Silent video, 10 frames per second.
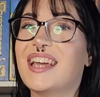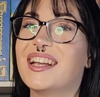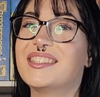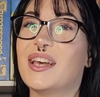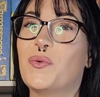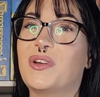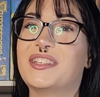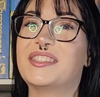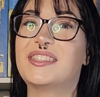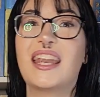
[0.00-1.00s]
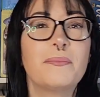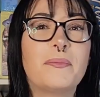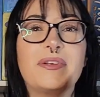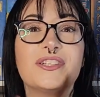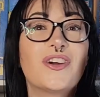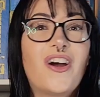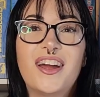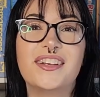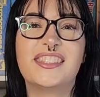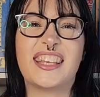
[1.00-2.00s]
decks that want to set up a bunch of
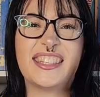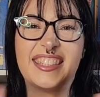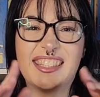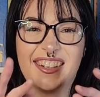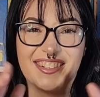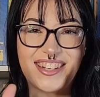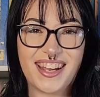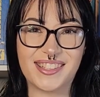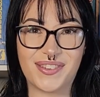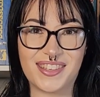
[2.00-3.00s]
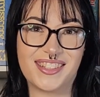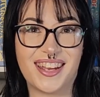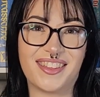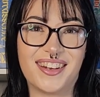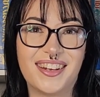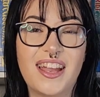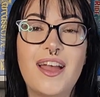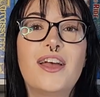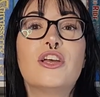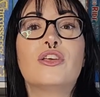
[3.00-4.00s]
cards that synergize with each other,
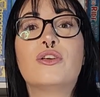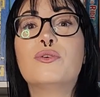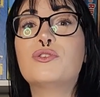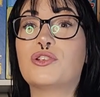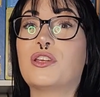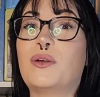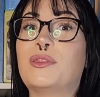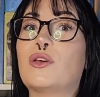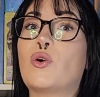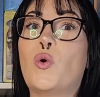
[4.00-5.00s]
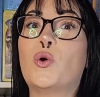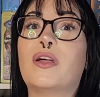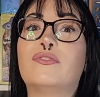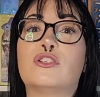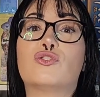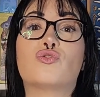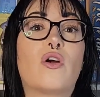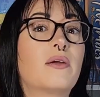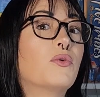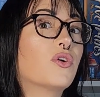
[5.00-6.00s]
usually with the goal of just
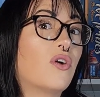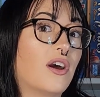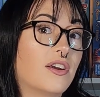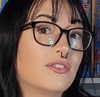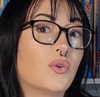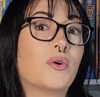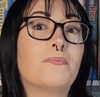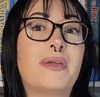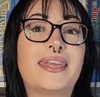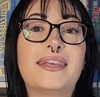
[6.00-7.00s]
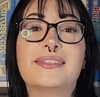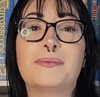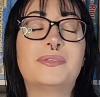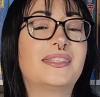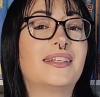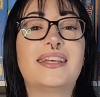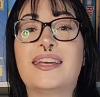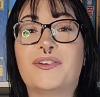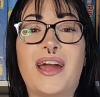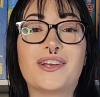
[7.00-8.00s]
drawing more cards or making some silly
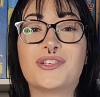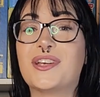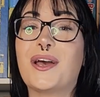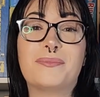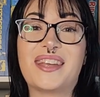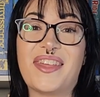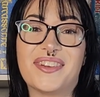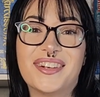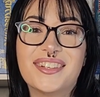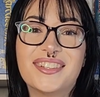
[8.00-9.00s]
interaction come together.